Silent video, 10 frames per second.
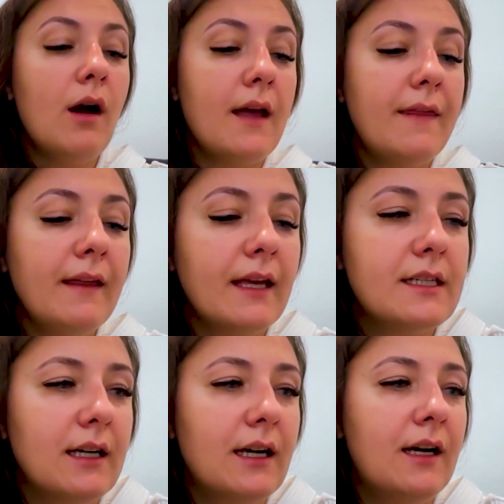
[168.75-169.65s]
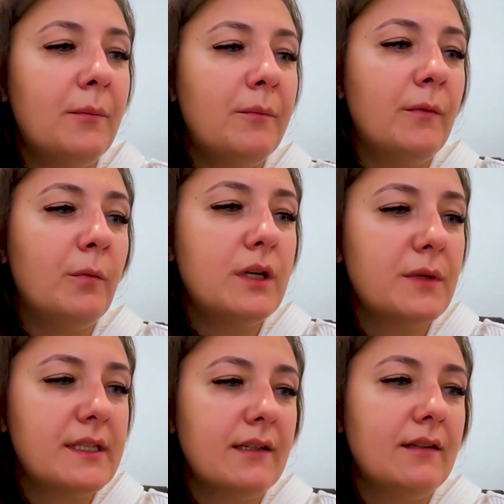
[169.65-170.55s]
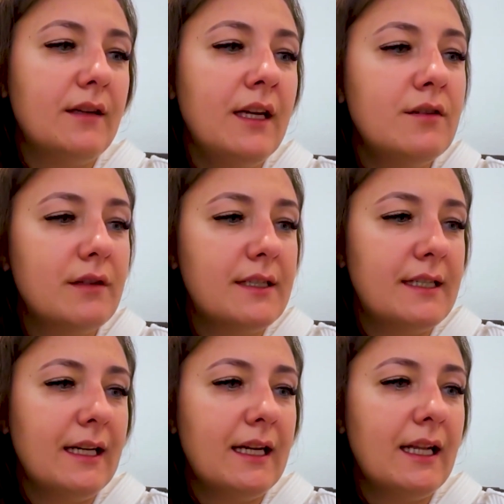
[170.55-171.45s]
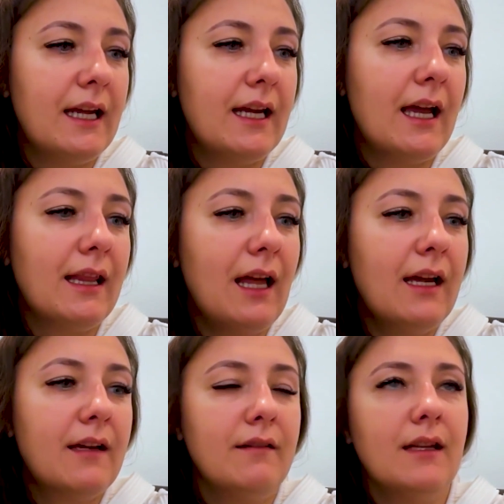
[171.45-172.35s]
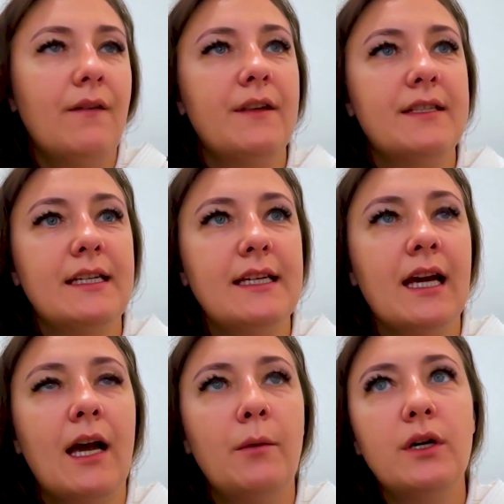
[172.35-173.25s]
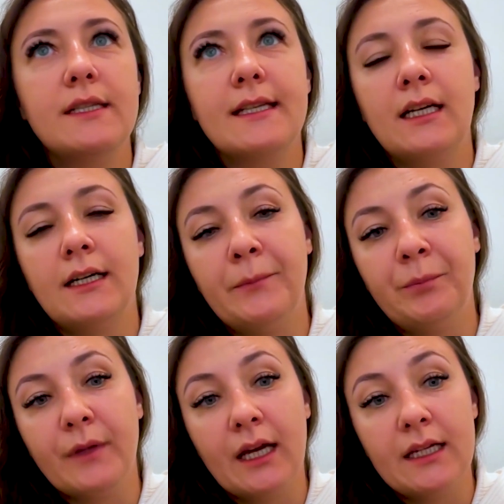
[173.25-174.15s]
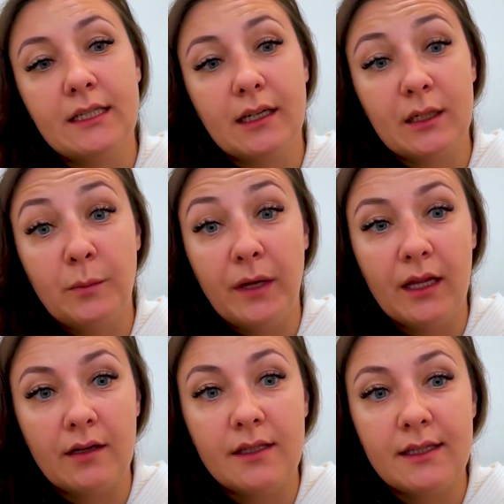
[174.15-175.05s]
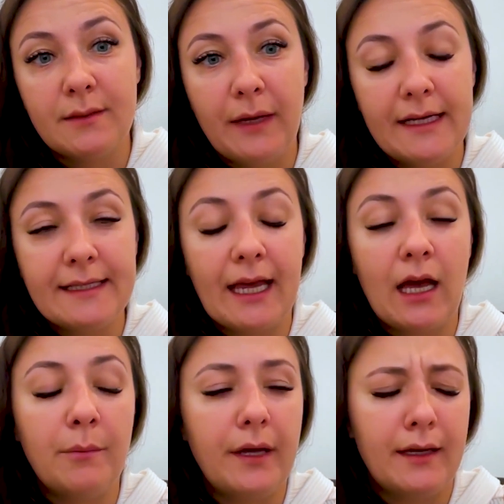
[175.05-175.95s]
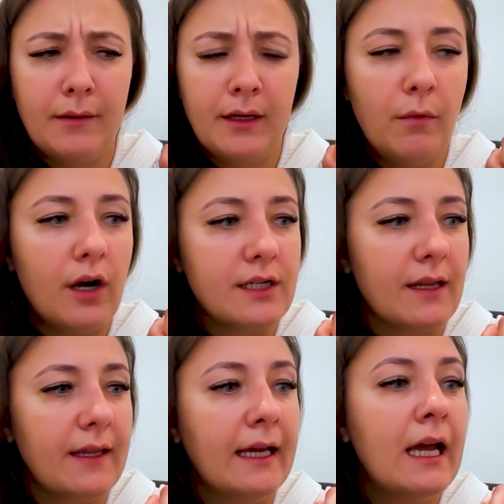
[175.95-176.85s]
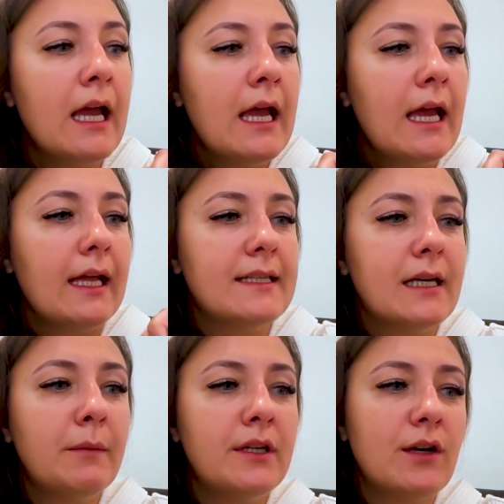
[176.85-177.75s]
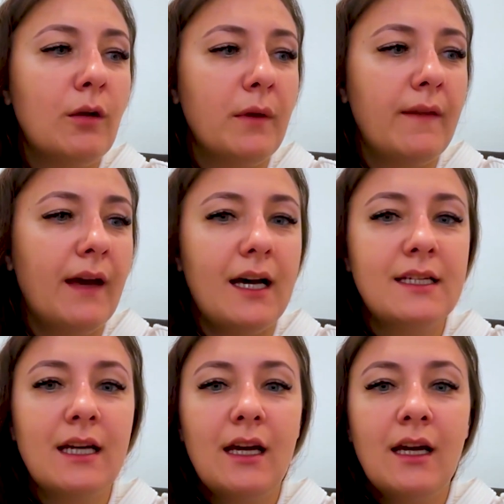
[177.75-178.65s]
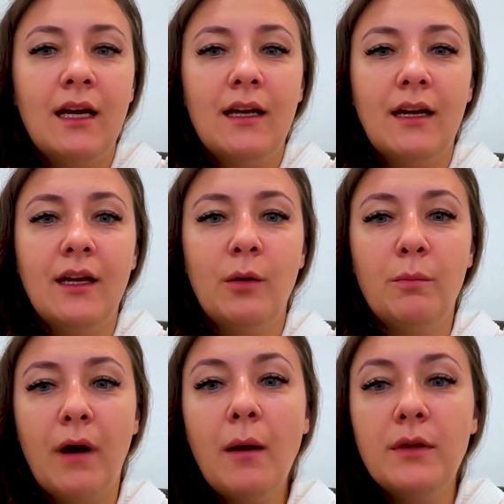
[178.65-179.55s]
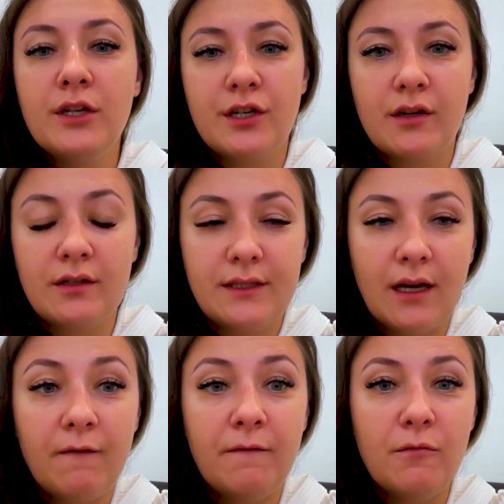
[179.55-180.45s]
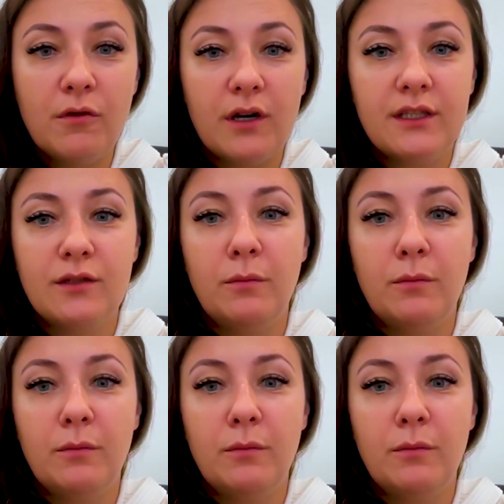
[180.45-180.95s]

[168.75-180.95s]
I think that what was interesting and love this idea. I was at Biller's base camp in March, I think, and someone told me that publishers are forced to